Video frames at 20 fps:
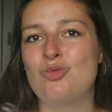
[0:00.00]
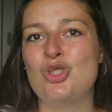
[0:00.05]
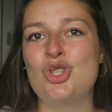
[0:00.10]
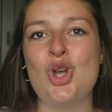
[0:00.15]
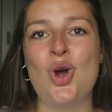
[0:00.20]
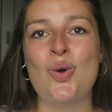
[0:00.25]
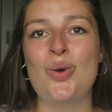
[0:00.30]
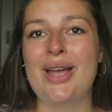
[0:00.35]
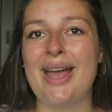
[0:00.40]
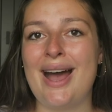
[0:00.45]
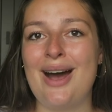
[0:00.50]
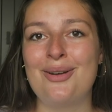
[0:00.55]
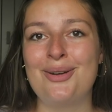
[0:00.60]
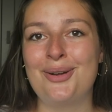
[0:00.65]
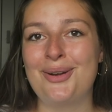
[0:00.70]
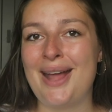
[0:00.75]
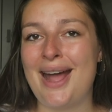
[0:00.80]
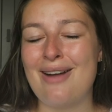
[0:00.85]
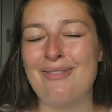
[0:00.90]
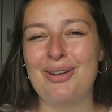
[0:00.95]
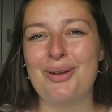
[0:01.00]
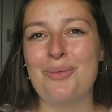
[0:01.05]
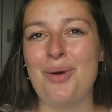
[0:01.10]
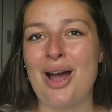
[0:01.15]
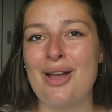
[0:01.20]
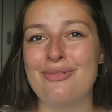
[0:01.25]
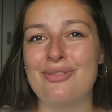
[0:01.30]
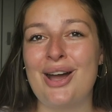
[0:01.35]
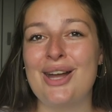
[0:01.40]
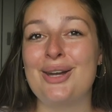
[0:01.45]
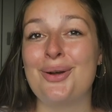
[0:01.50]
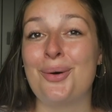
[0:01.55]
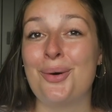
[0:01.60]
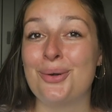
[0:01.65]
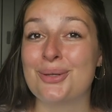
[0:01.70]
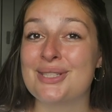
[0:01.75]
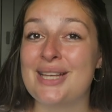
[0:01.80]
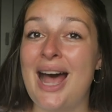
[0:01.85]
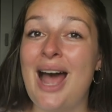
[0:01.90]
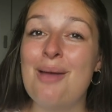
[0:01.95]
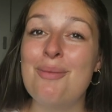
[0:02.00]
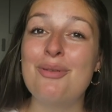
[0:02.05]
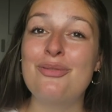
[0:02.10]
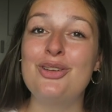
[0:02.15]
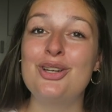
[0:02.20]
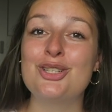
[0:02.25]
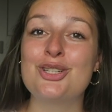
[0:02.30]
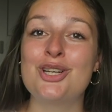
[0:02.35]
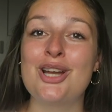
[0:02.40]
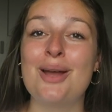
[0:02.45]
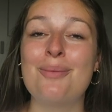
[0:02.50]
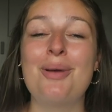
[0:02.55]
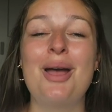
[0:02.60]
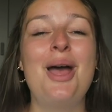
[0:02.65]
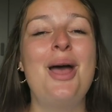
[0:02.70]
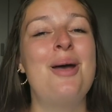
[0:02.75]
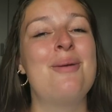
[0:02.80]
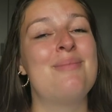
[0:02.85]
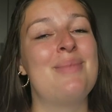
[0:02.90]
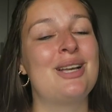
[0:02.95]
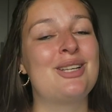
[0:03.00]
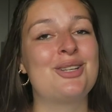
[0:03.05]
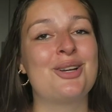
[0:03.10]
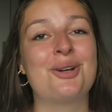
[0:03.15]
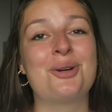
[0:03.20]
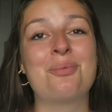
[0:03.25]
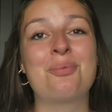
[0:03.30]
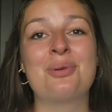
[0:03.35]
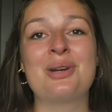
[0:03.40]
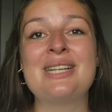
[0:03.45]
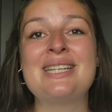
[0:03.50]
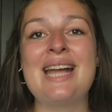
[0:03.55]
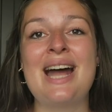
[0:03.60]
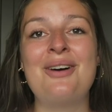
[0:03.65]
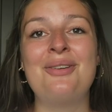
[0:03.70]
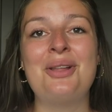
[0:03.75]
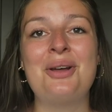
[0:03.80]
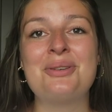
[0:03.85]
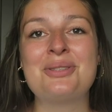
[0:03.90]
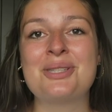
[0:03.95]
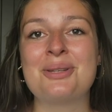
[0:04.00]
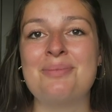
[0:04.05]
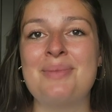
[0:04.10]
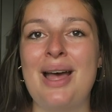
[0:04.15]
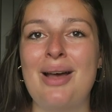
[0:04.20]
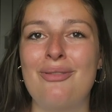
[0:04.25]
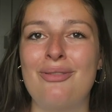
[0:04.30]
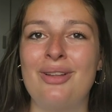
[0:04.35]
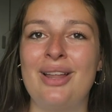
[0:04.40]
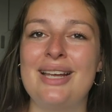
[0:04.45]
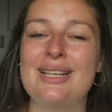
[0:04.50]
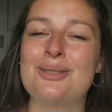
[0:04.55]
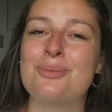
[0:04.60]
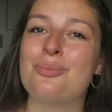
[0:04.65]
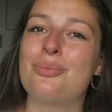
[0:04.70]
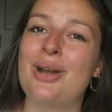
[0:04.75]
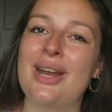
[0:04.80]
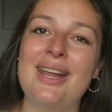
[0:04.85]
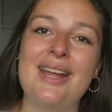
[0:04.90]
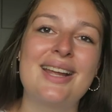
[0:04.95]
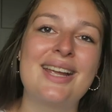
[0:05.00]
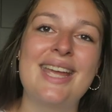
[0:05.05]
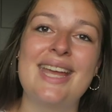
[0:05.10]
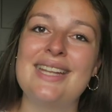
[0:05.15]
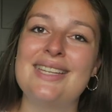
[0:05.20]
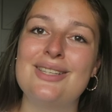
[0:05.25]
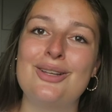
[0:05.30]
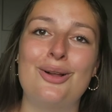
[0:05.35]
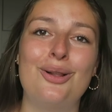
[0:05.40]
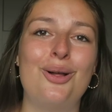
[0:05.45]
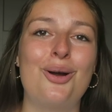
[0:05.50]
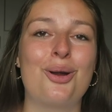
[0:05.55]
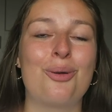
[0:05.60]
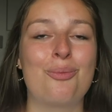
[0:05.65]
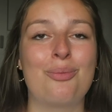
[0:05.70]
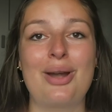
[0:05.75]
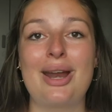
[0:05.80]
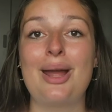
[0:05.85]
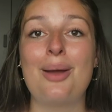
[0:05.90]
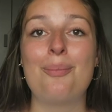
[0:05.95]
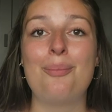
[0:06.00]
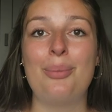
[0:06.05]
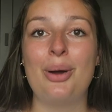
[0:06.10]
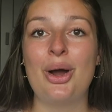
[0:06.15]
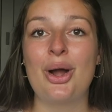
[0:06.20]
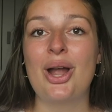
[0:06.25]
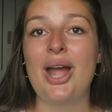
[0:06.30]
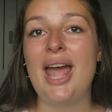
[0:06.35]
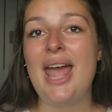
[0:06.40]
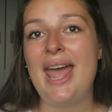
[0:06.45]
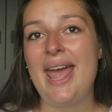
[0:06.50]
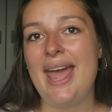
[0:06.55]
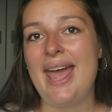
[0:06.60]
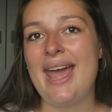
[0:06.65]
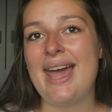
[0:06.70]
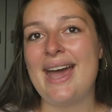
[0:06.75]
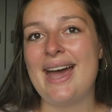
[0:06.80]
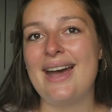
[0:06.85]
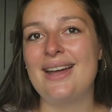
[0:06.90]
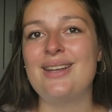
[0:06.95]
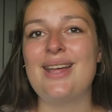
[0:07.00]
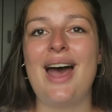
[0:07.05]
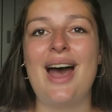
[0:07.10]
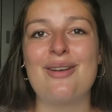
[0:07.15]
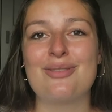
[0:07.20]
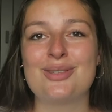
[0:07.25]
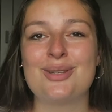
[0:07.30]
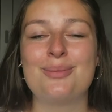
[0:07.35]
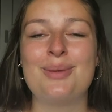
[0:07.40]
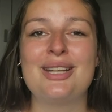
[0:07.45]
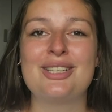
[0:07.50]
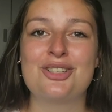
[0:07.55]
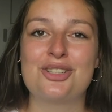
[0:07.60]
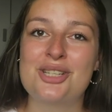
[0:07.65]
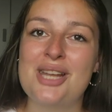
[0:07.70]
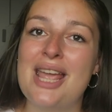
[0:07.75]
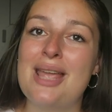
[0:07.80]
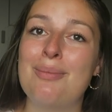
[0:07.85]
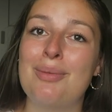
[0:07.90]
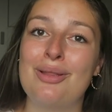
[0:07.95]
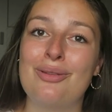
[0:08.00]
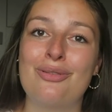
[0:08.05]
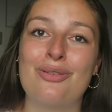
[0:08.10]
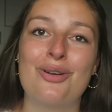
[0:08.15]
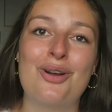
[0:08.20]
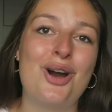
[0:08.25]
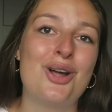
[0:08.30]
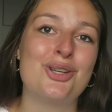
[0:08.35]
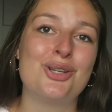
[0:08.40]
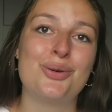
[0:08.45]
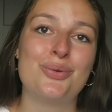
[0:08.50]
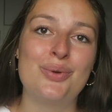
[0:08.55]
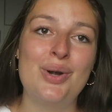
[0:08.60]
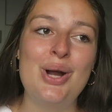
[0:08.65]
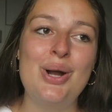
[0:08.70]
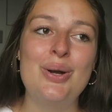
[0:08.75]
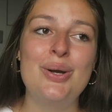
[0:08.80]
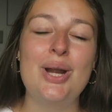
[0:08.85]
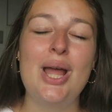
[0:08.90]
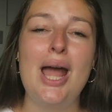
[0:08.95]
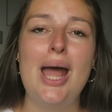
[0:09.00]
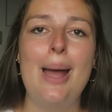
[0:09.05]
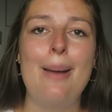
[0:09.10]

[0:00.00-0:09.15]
don't count on having Wi-Fi the whole time of your trip. Make sure to pre-download some Netflix, bring a Kindle or bring a book, and have some entertainment for on the road.